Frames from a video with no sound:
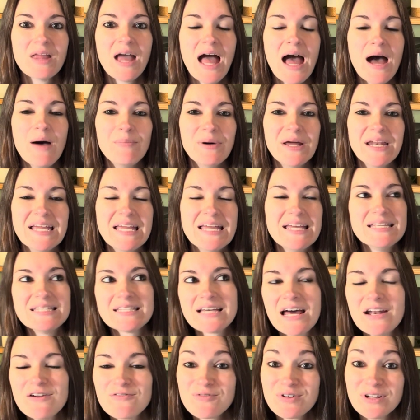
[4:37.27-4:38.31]
But he's
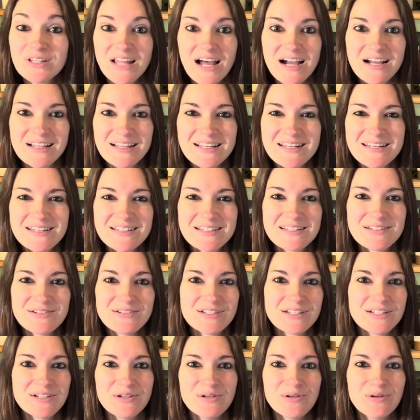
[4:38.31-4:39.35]
kind of reluctant
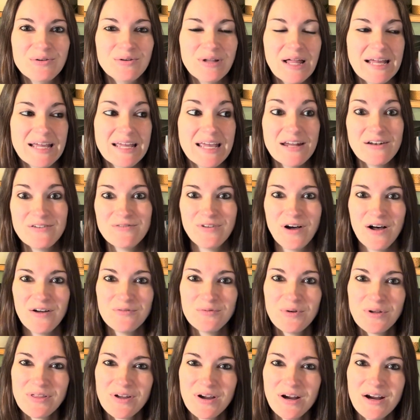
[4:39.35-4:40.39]
to like get involved
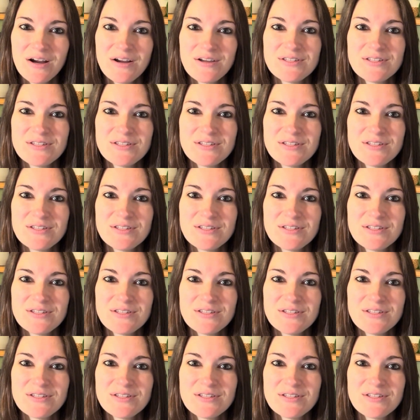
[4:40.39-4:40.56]
with her.